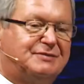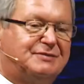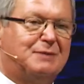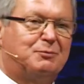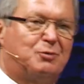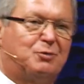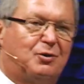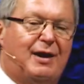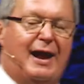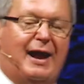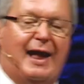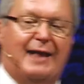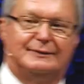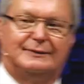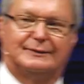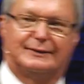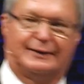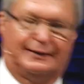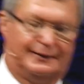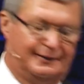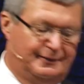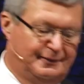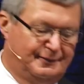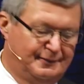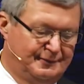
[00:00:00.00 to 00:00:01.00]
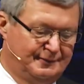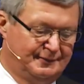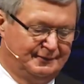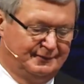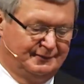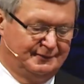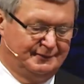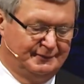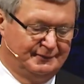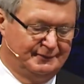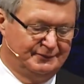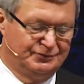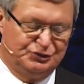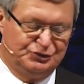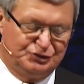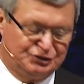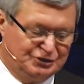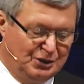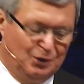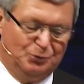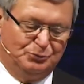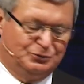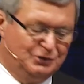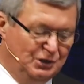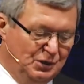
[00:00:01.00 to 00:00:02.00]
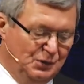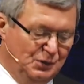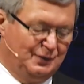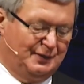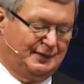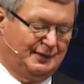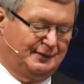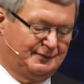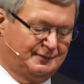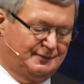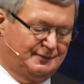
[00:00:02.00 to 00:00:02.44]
to immorality. Just don't do it.